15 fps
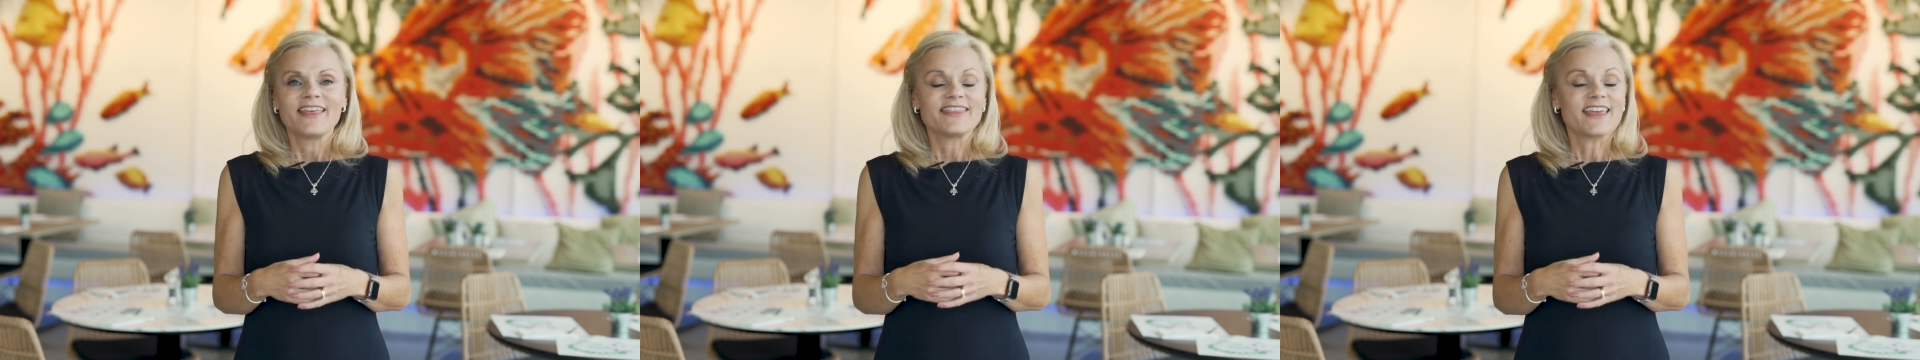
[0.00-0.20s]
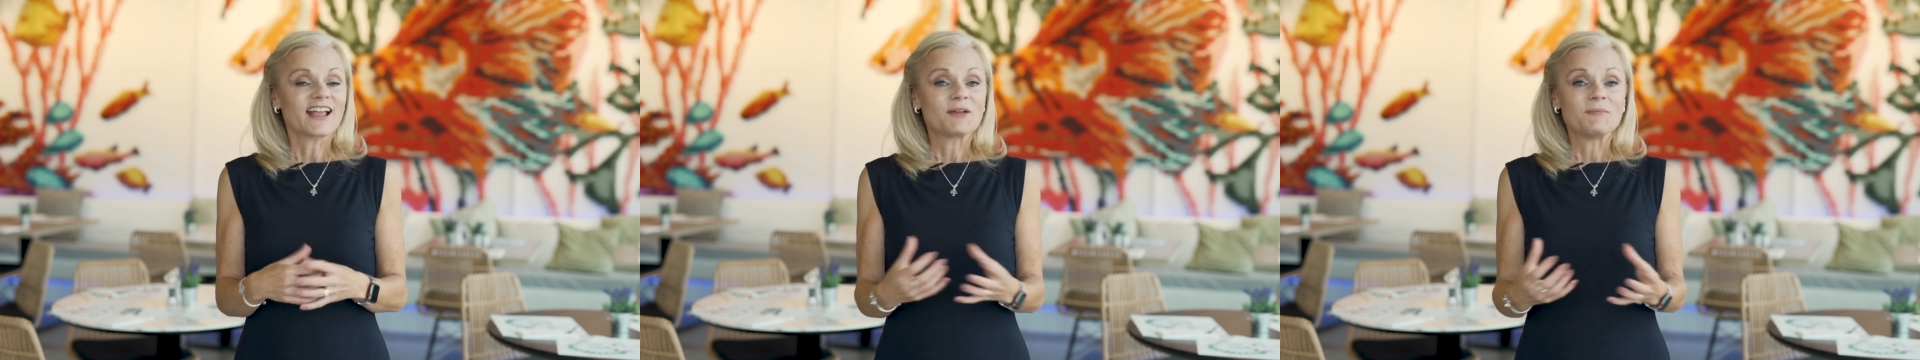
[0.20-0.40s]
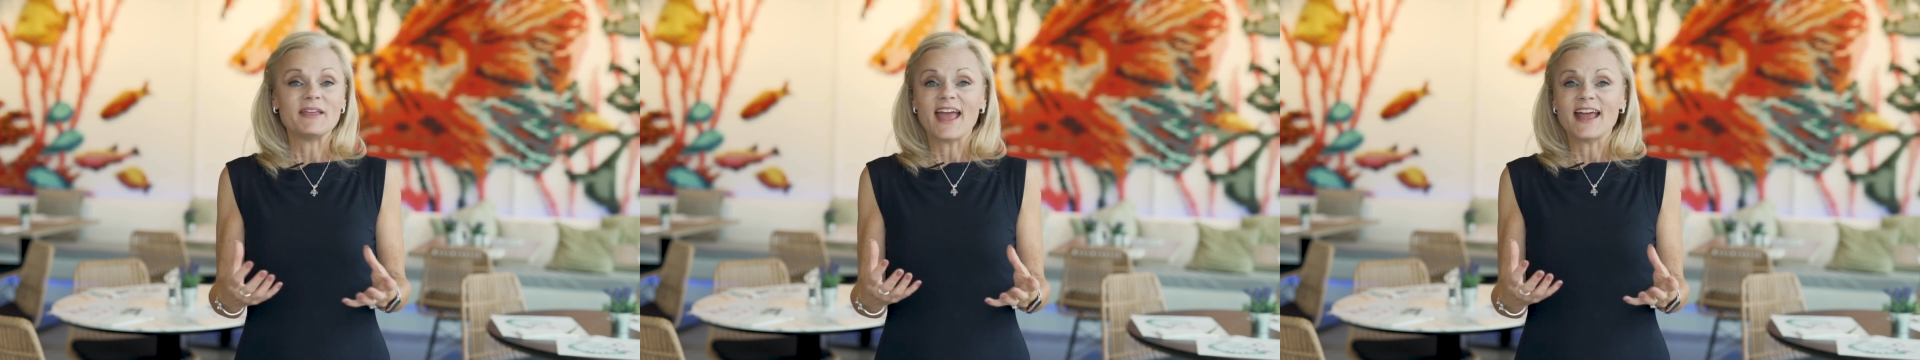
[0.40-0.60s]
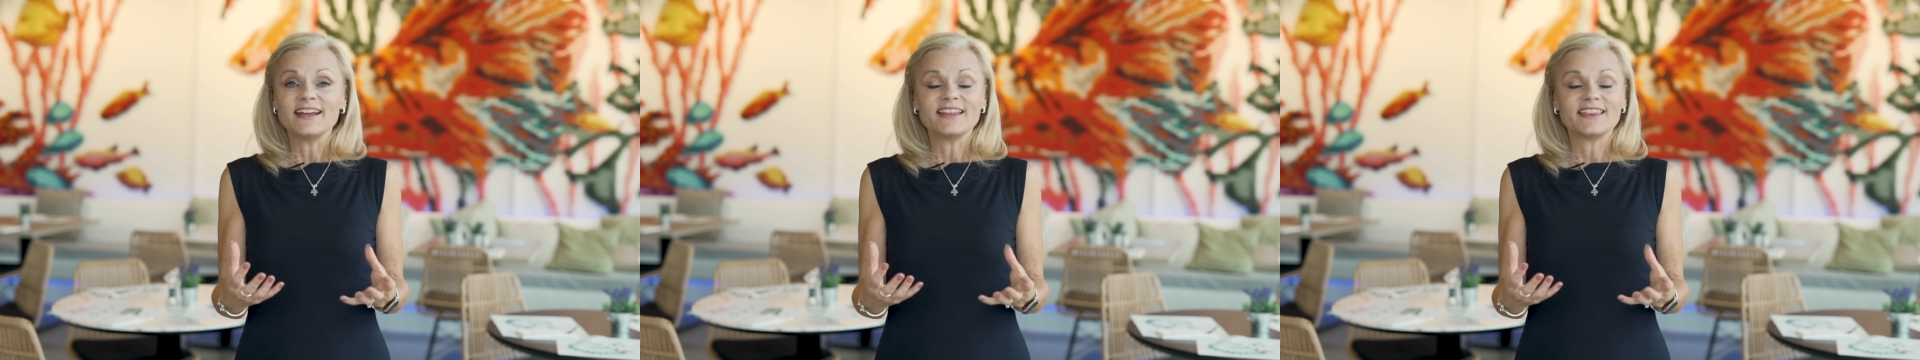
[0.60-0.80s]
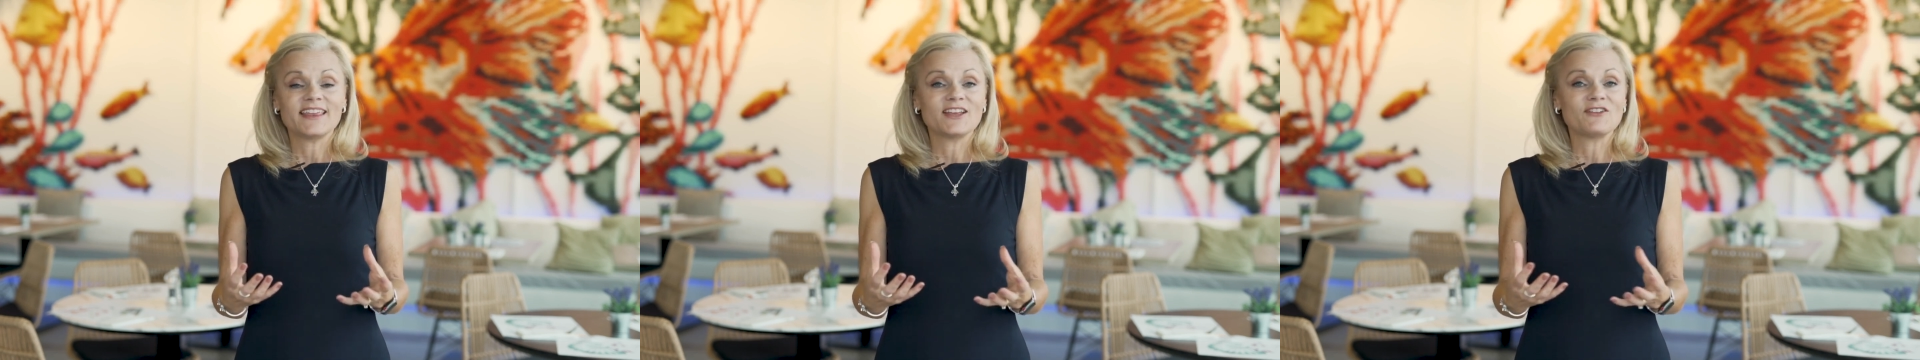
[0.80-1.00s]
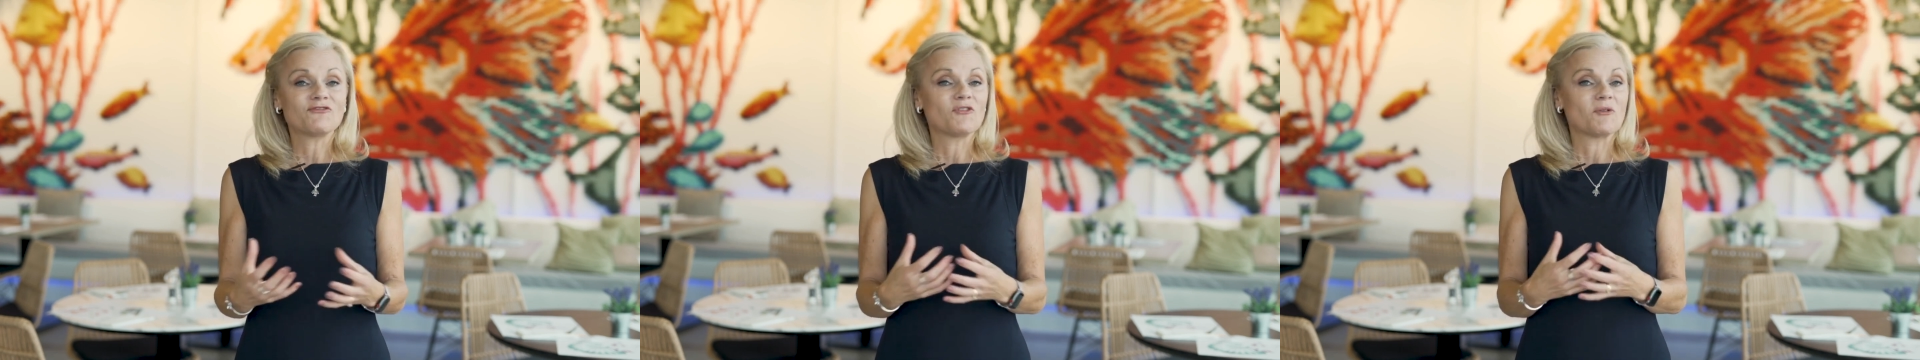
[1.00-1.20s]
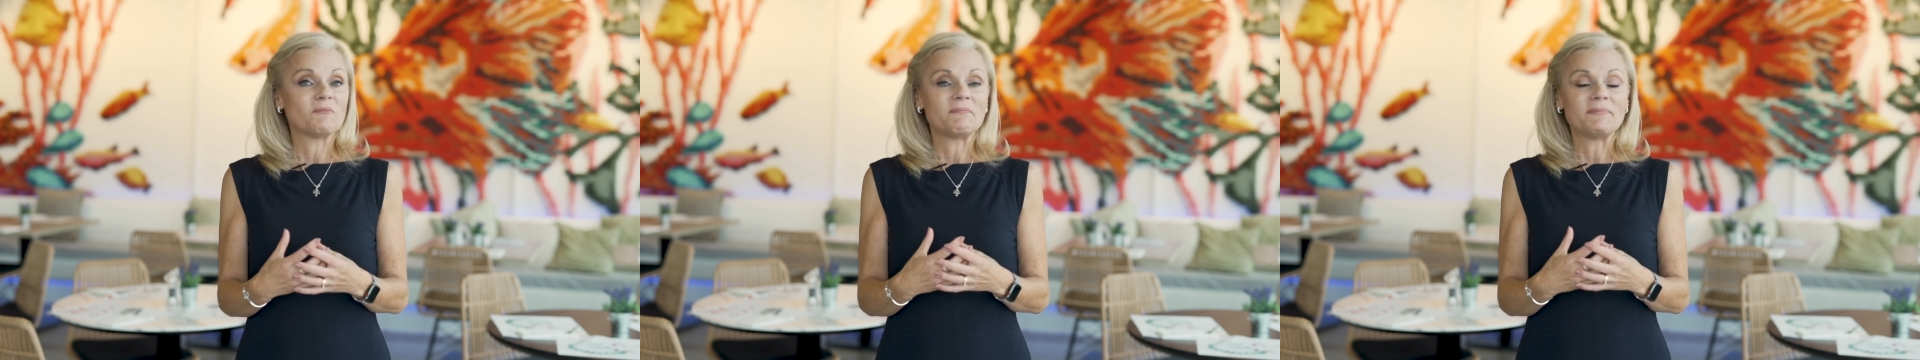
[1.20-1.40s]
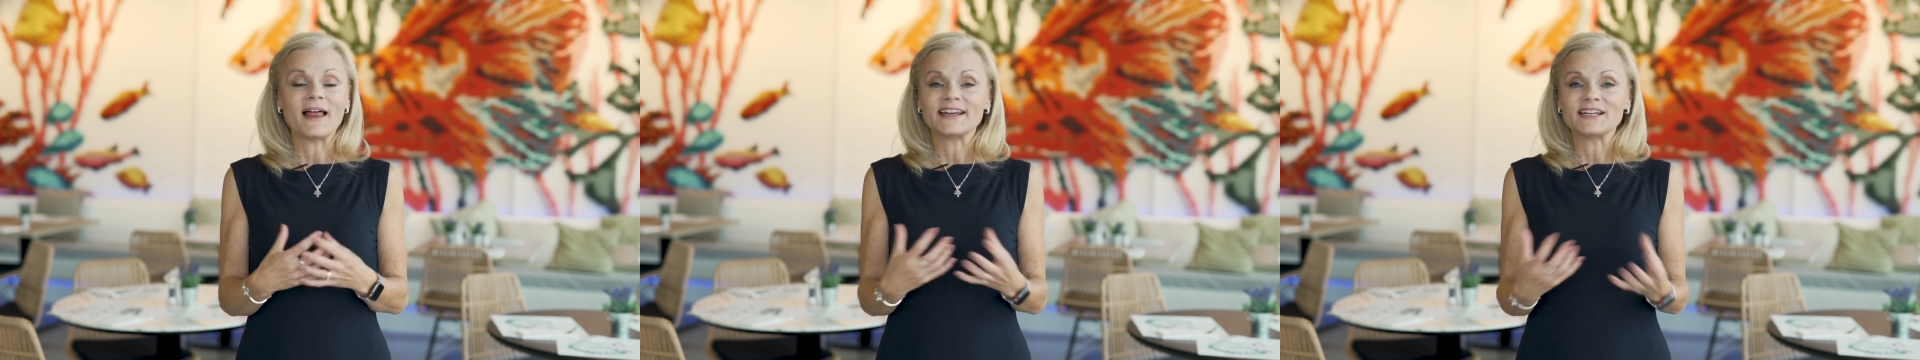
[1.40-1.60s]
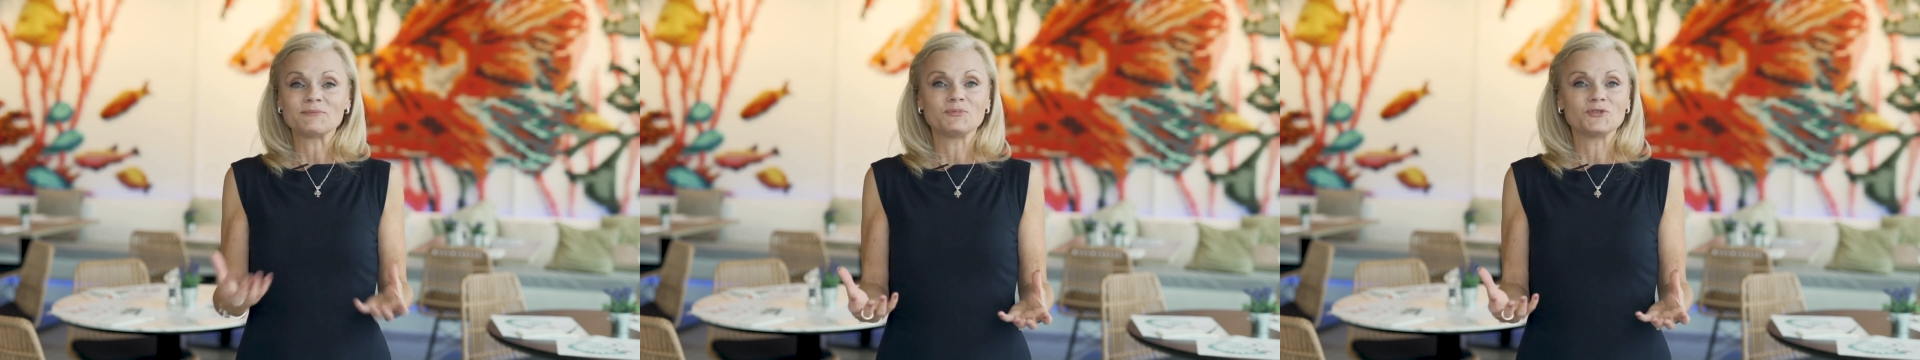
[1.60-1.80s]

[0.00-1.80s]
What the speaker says: That can be anything from planning